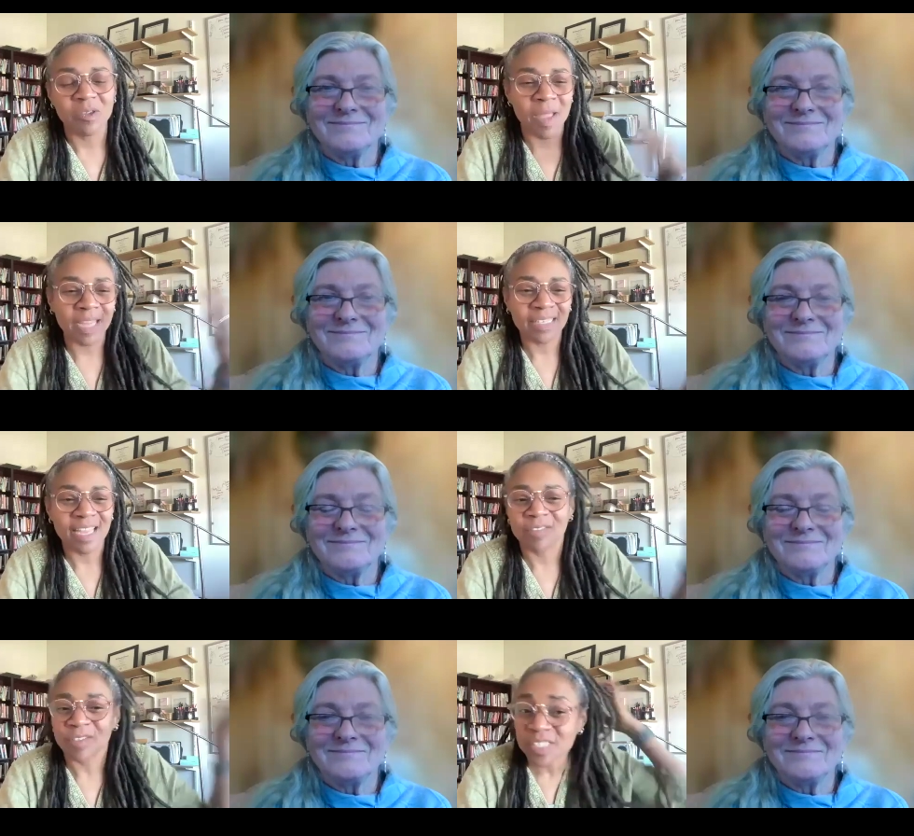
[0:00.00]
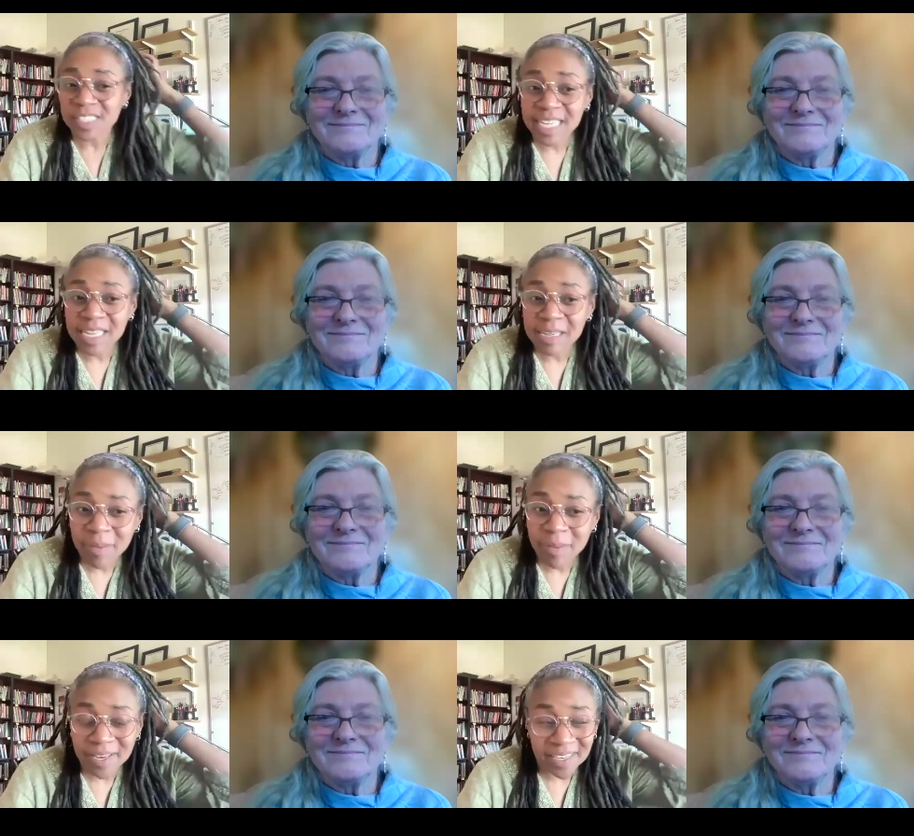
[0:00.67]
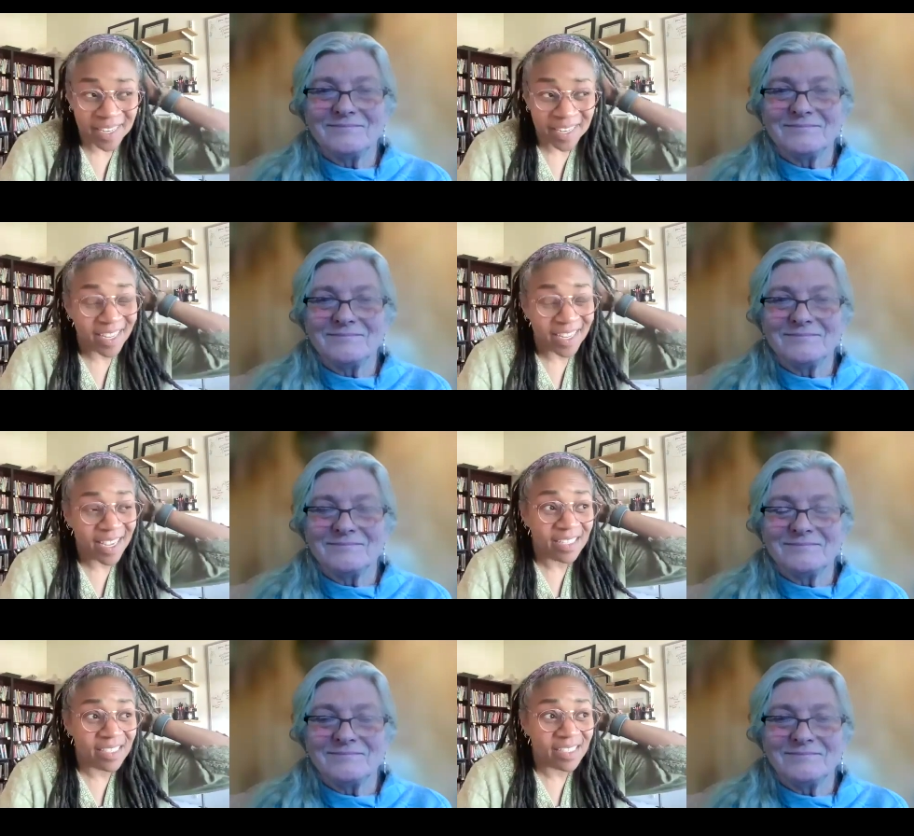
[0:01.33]
Speaker 1: you might never see, but
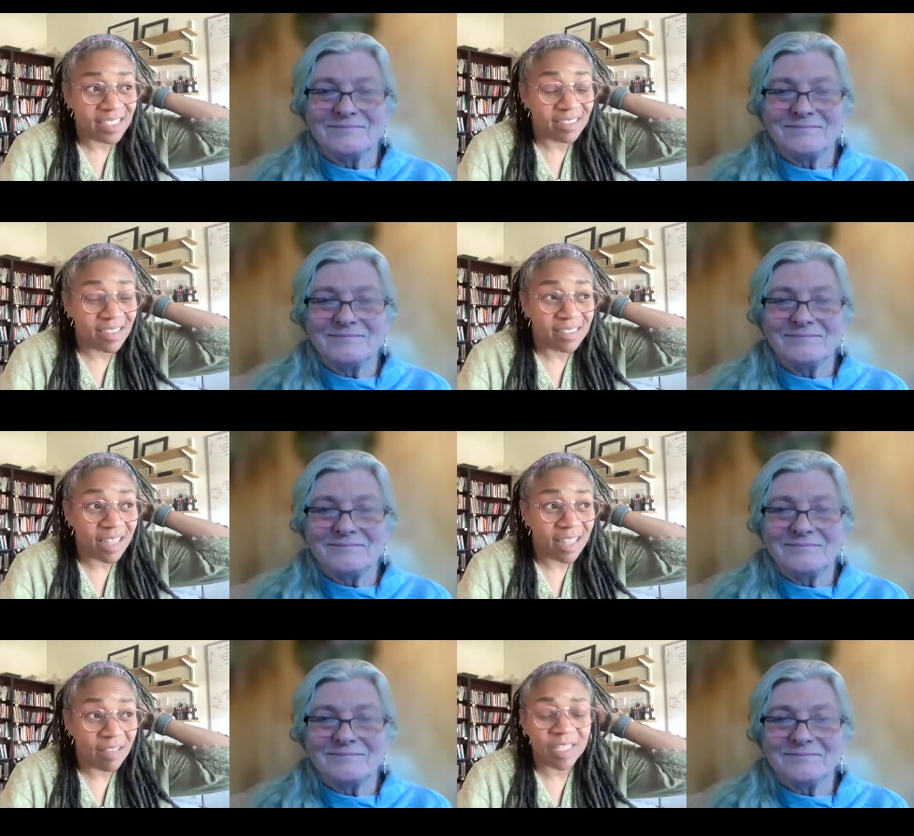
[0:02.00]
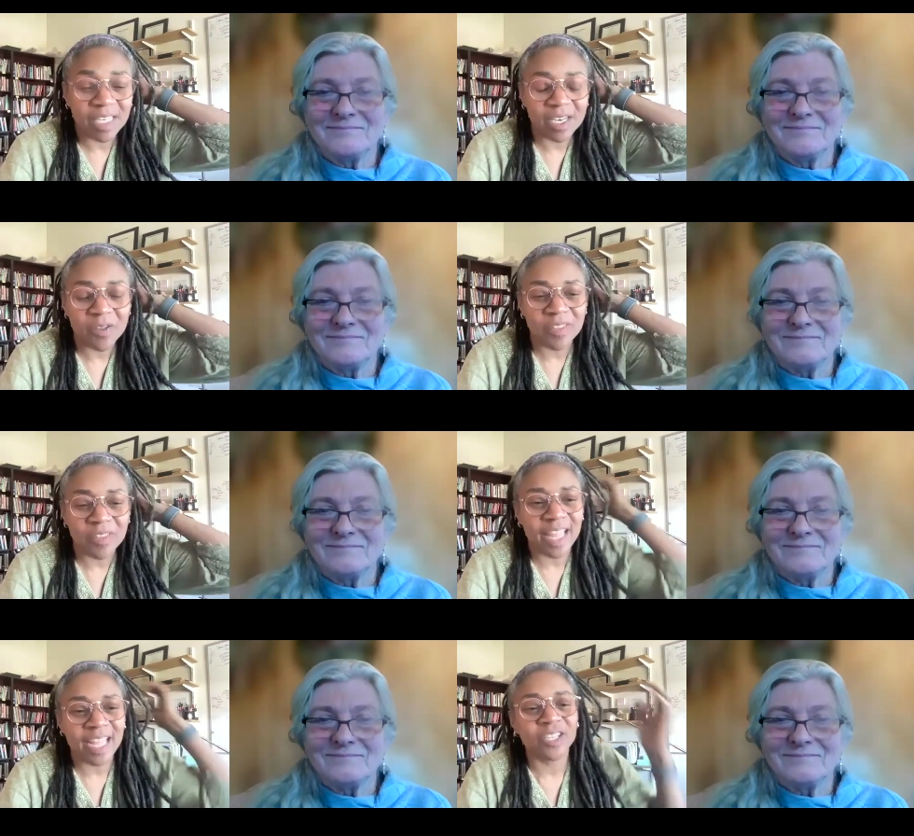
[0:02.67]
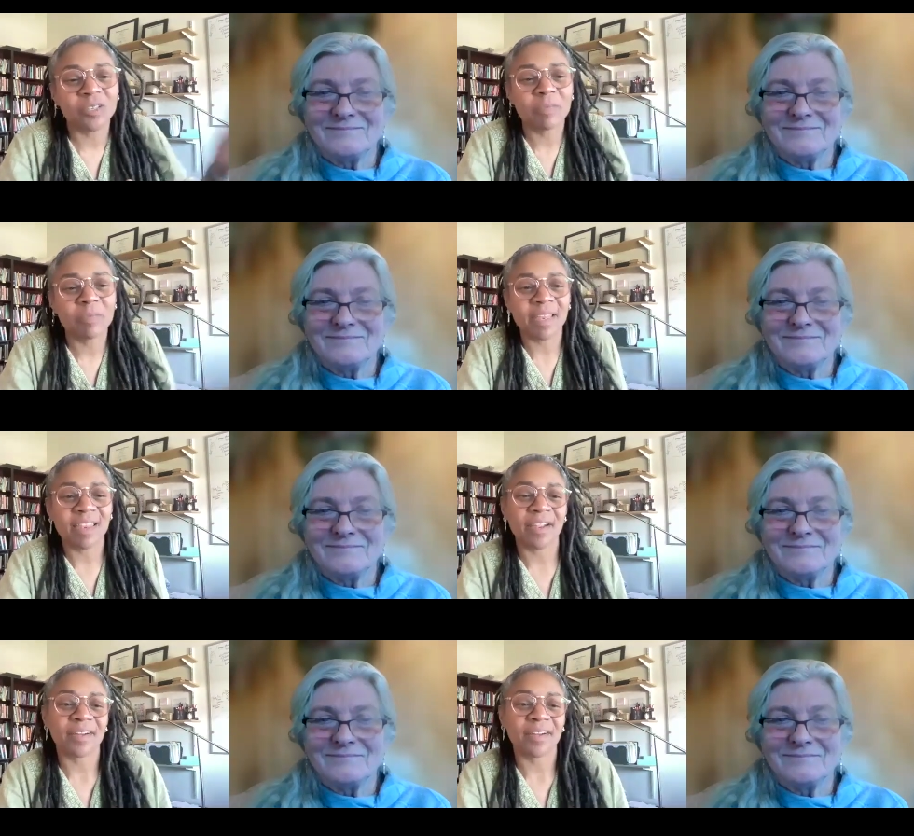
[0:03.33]
it's it's lovely to know that they could
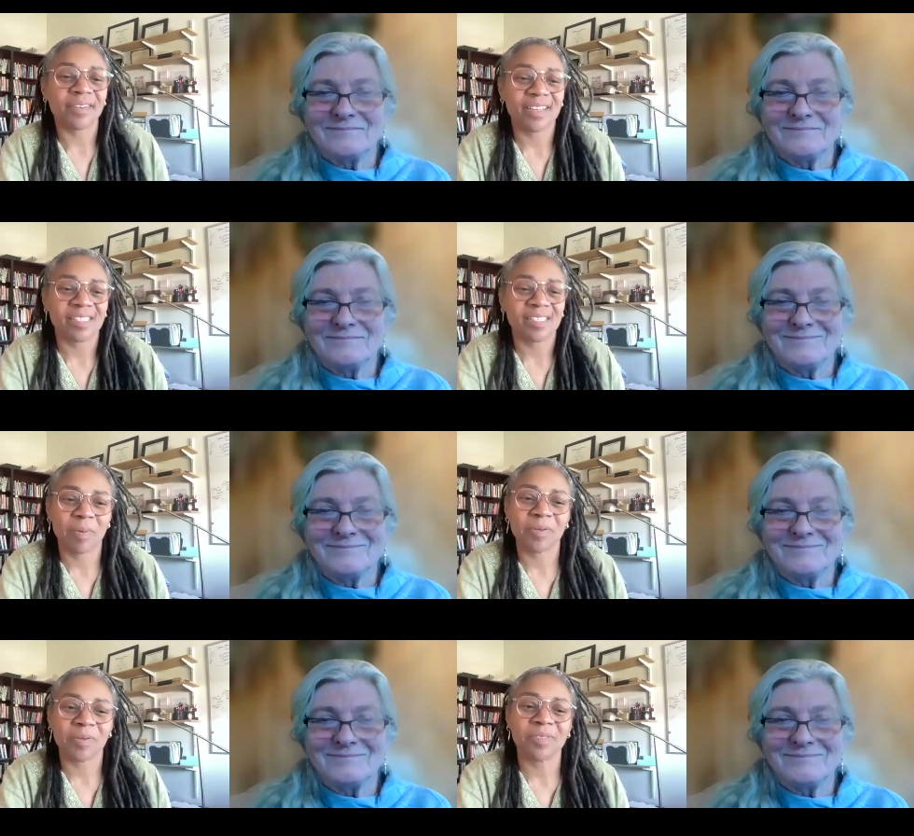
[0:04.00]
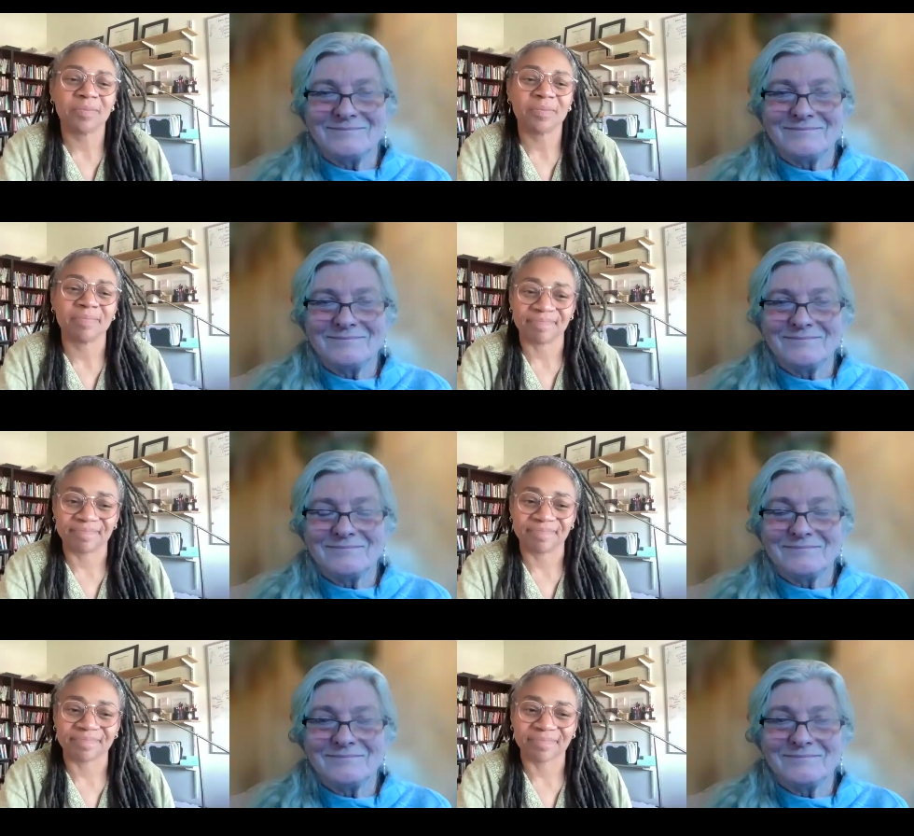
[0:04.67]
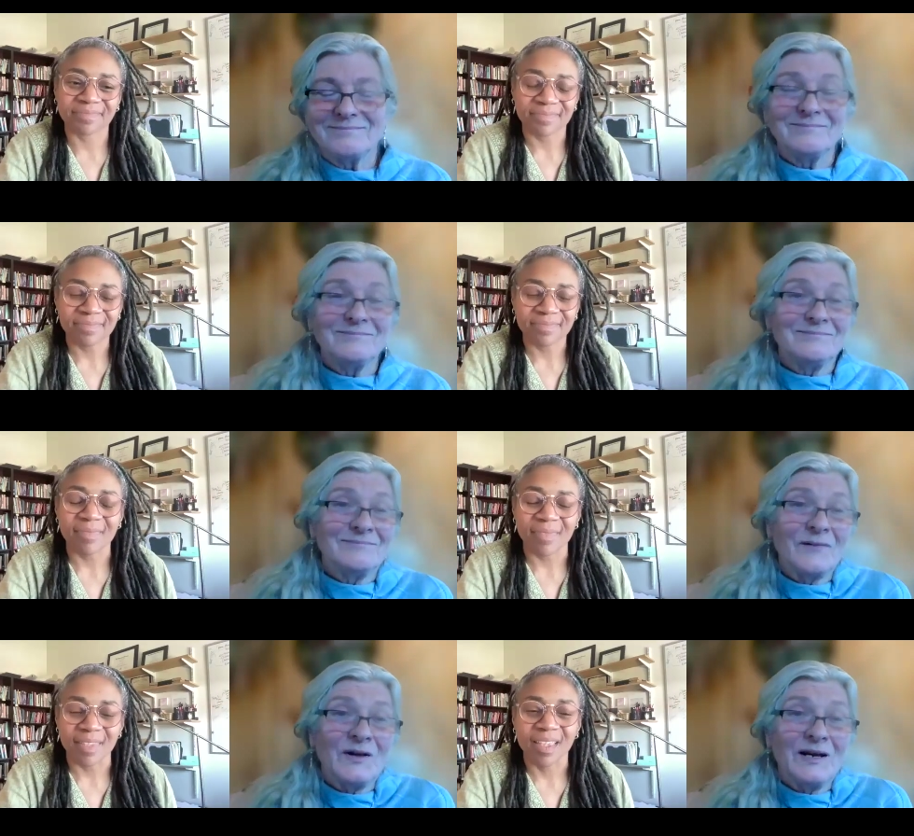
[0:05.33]
be there, I suppose.
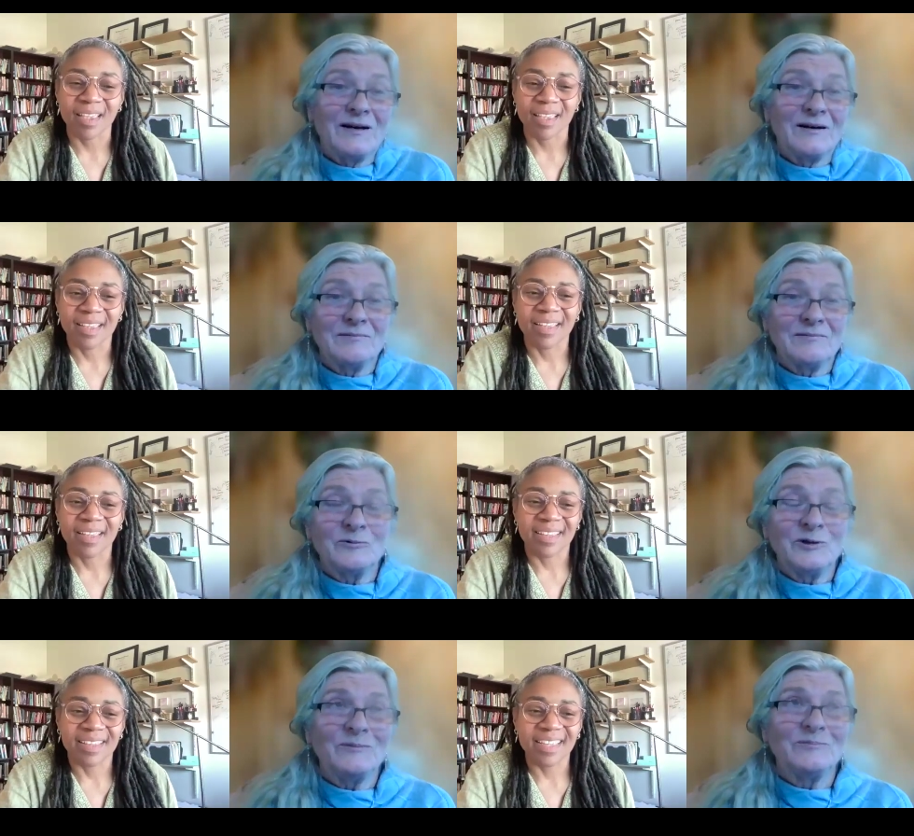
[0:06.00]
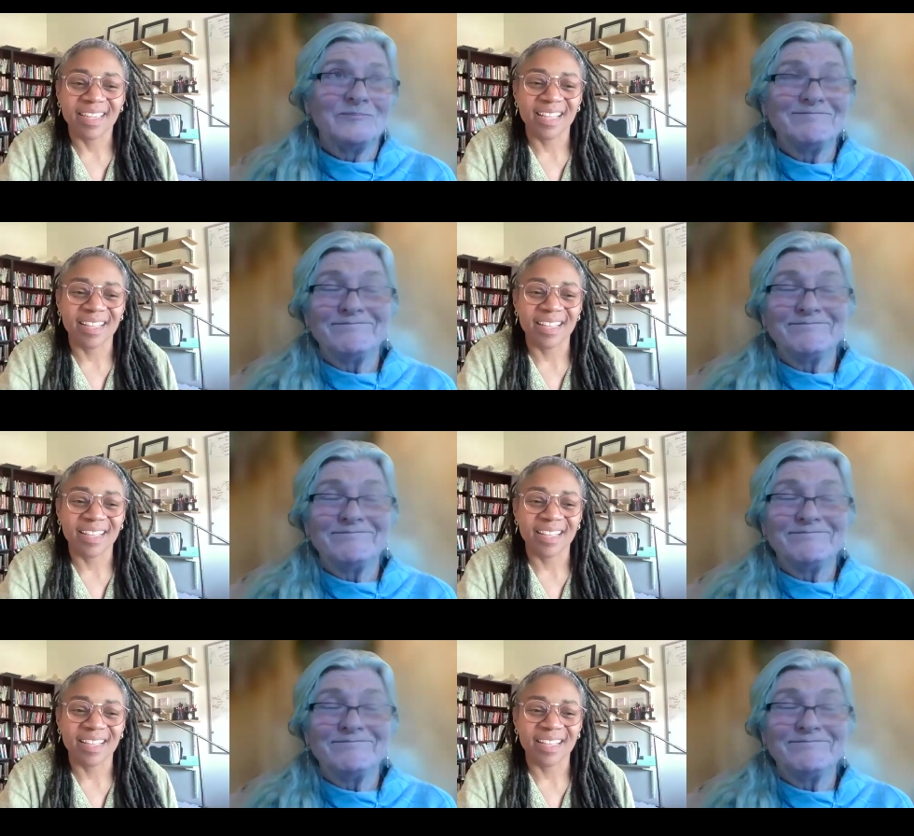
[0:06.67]
Speaker 2: Yeah, we